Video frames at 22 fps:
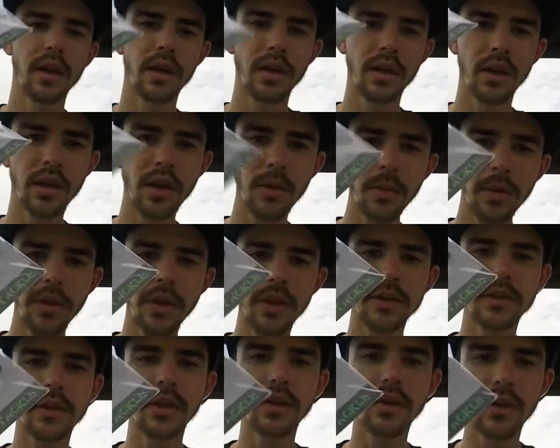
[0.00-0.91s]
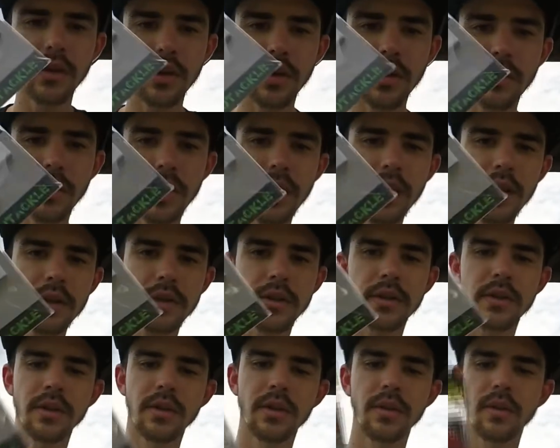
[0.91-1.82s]
Couple things that you can do with
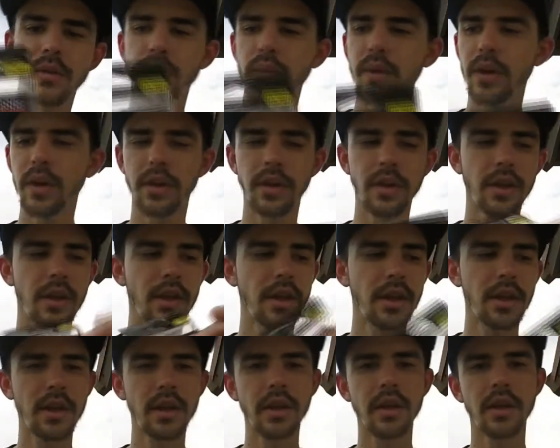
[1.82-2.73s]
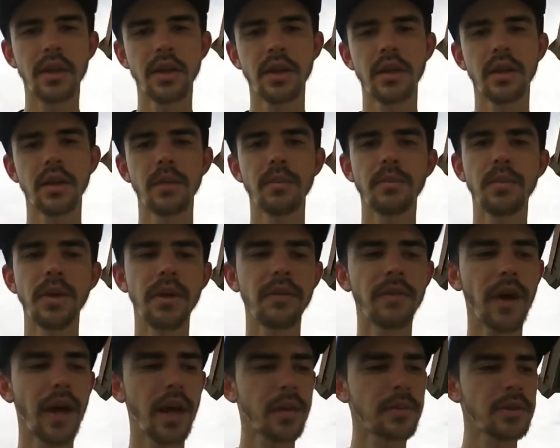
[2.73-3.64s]
these, with the
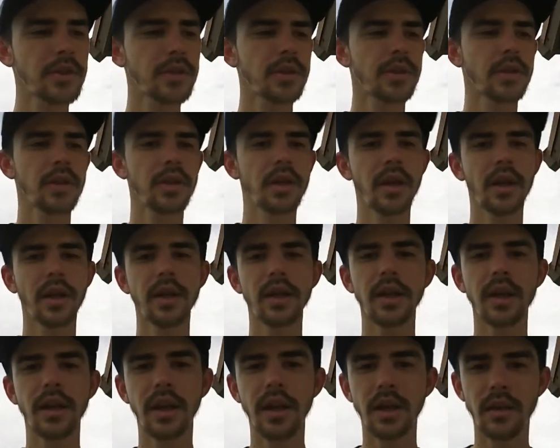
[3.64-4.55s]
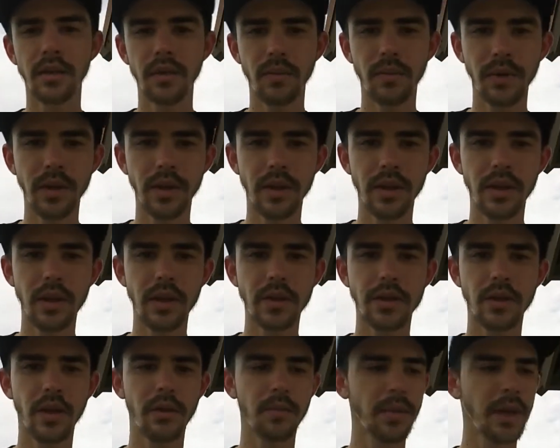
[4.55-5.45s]
B-Vibes, and again, with the
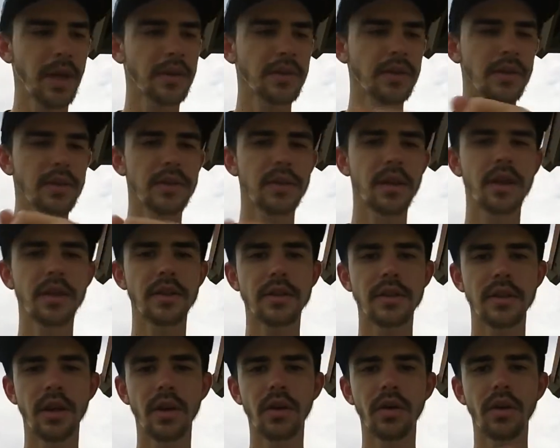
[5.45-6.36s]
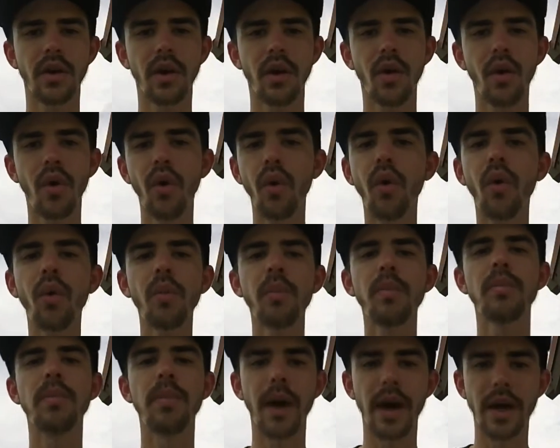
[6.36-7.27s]
soft plastics, they sell a whole
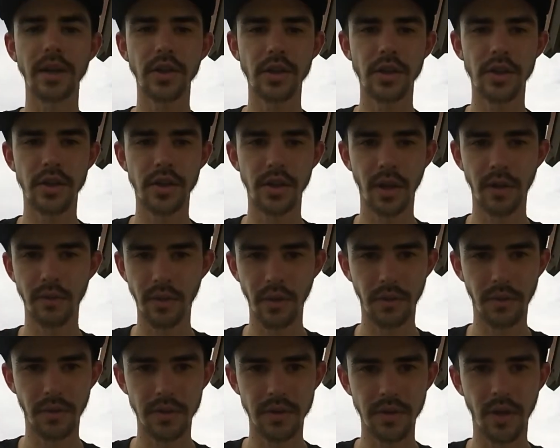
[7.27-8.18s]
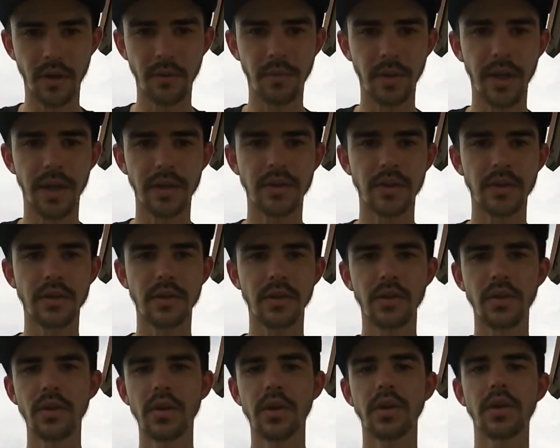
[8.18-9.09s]
bunch of different soft plastics, so
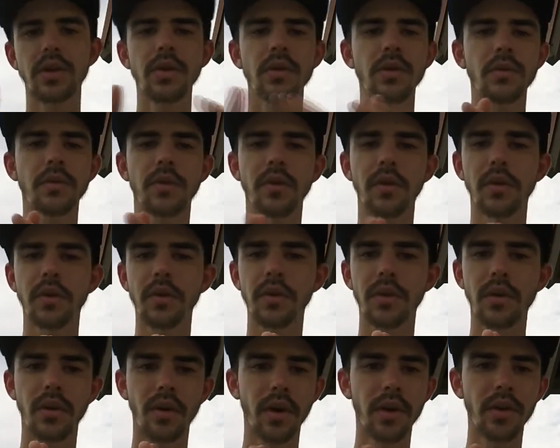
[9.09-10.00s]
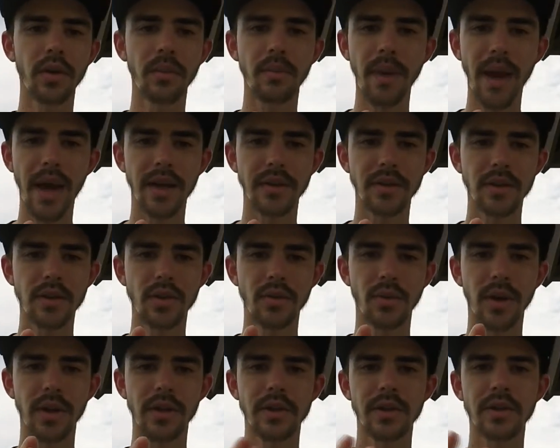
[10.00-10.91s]
you can do for your other bass
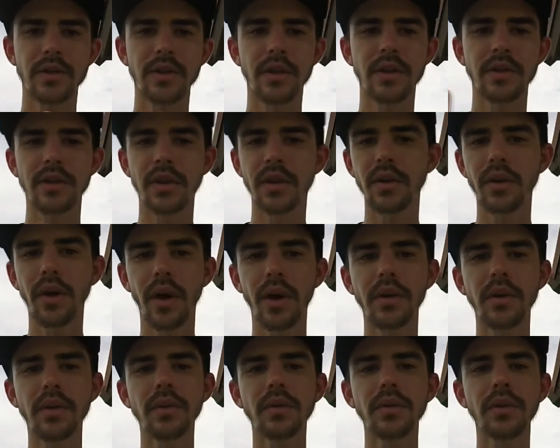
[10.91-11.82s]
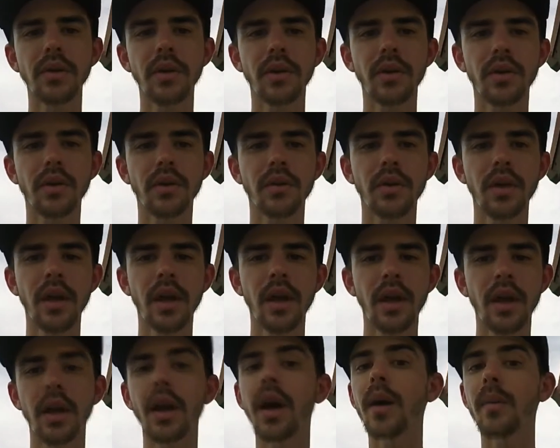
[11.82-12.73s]
situations. They sell other little,
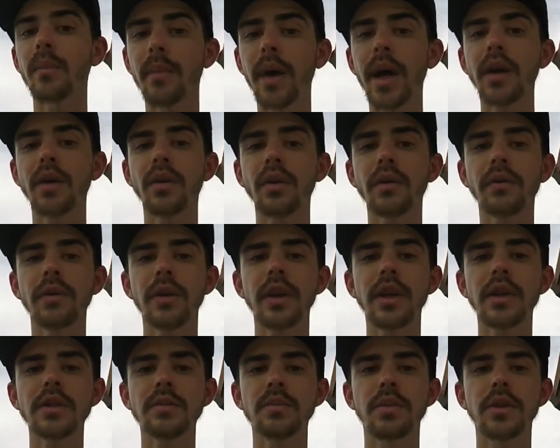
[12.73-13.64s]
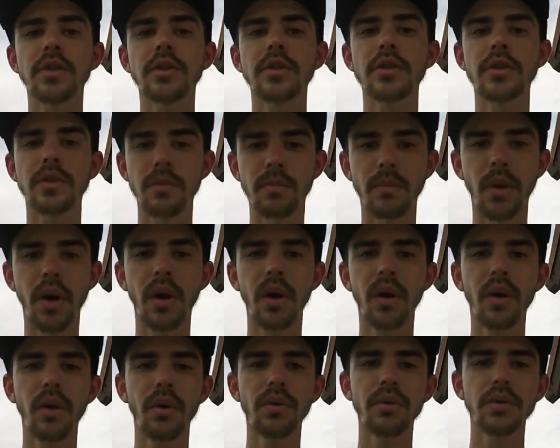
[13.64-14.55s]
not micro finesse, but
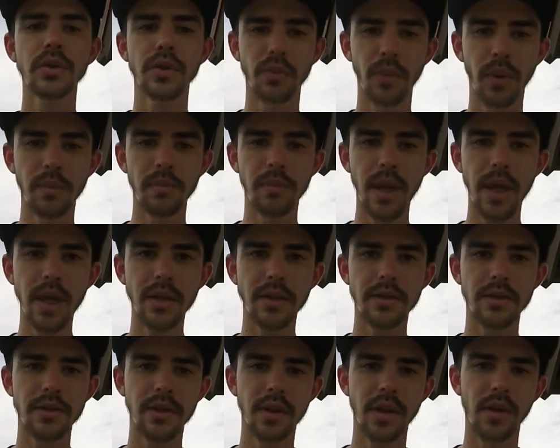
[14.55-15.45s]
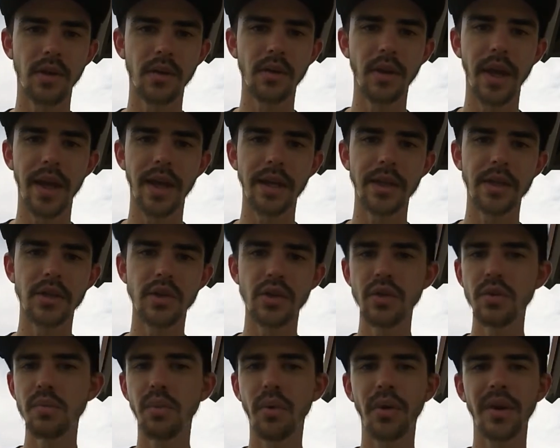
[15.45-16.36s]
small swim baits. They're like
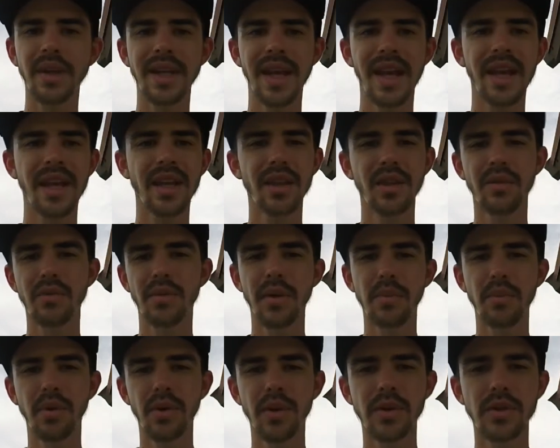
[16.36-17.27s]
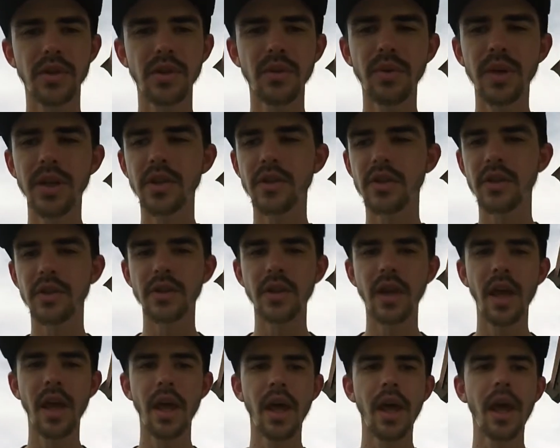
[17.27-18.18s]
2.8 and 3.2 inches.
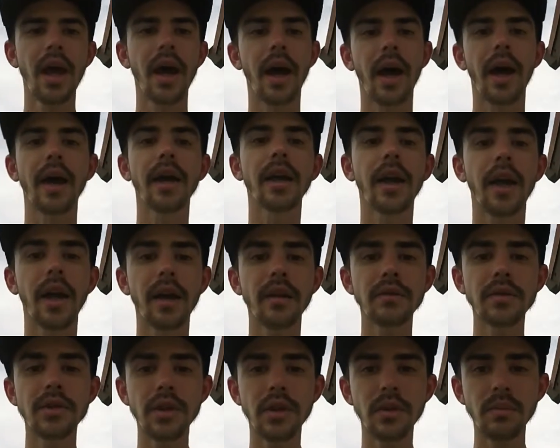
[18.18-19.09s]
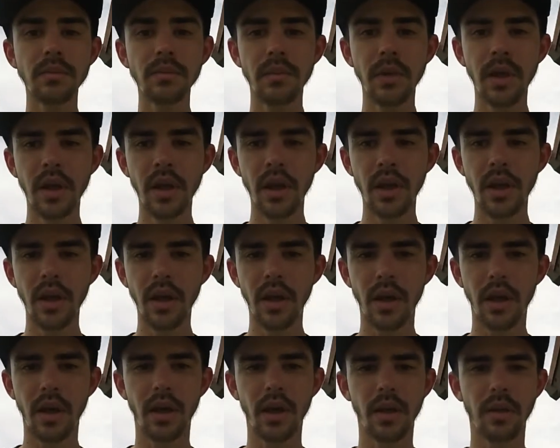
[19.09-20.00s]
I have some.
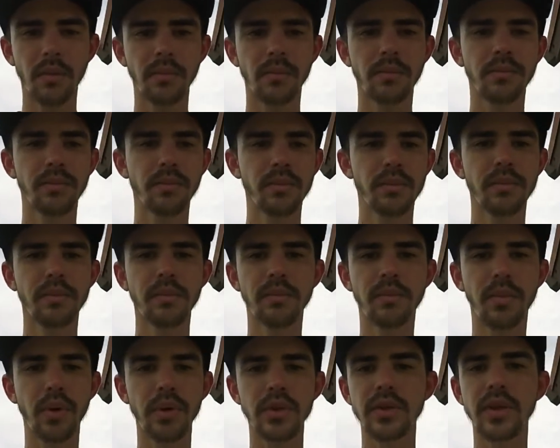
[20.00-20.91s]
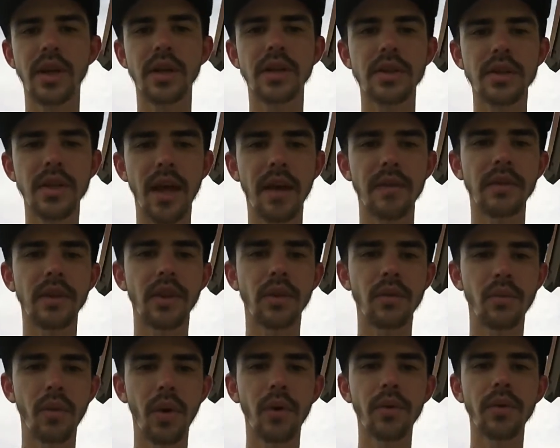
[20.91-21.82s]
Personally, I just haven't
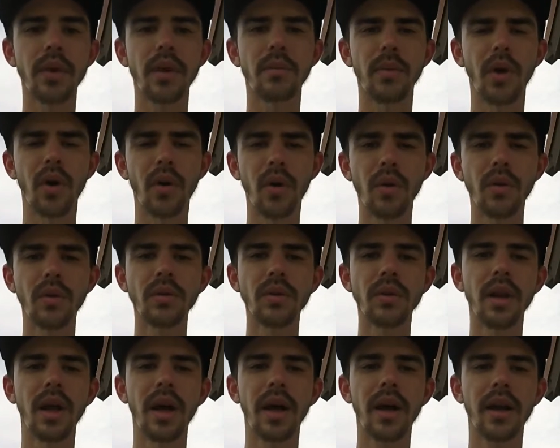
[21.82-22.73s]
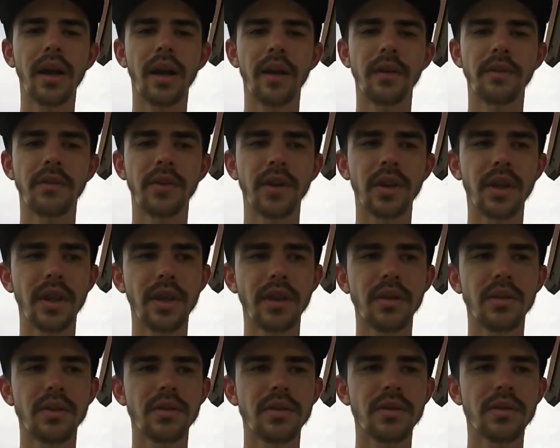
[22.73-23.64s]
thrown them a whole lot. I feel like
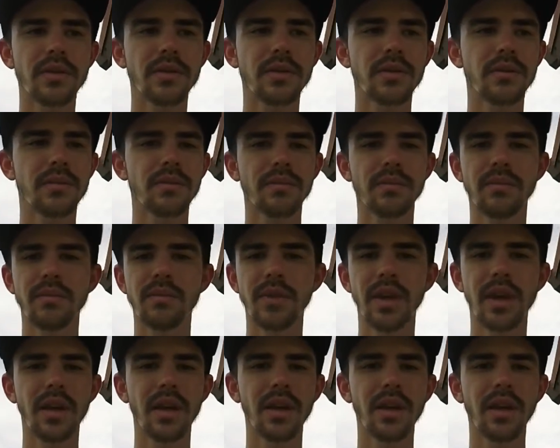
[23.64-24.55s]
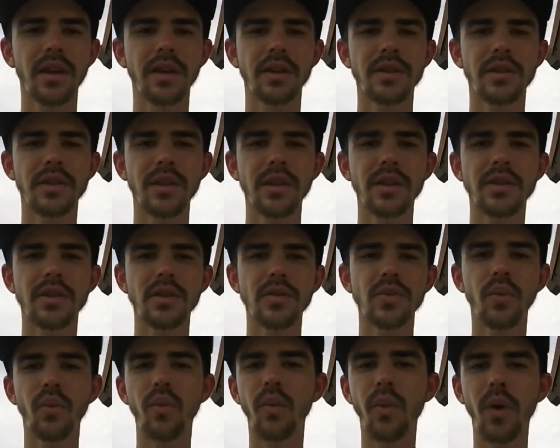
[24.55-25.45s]
it's just
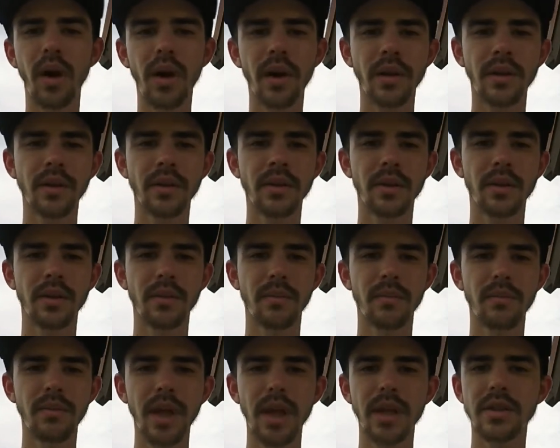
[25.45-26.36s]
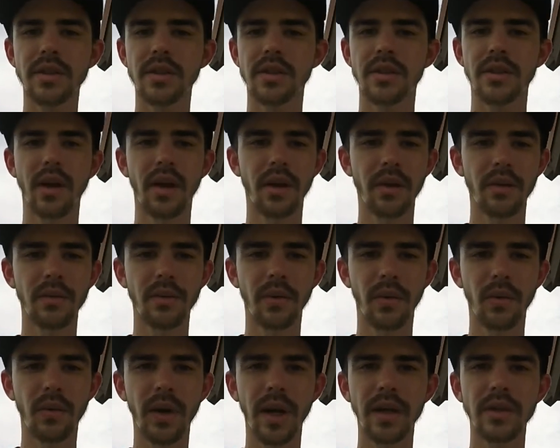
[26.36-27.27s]
one mix of a
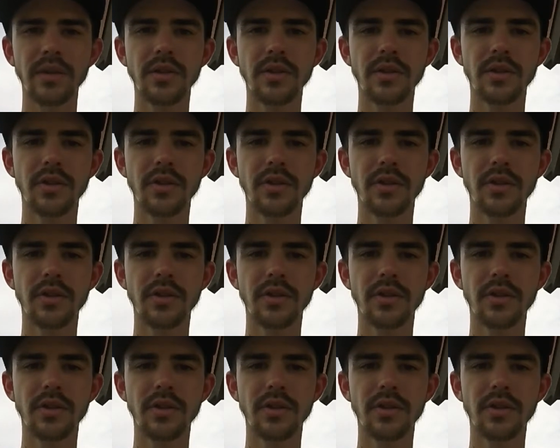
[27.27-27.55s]
rest.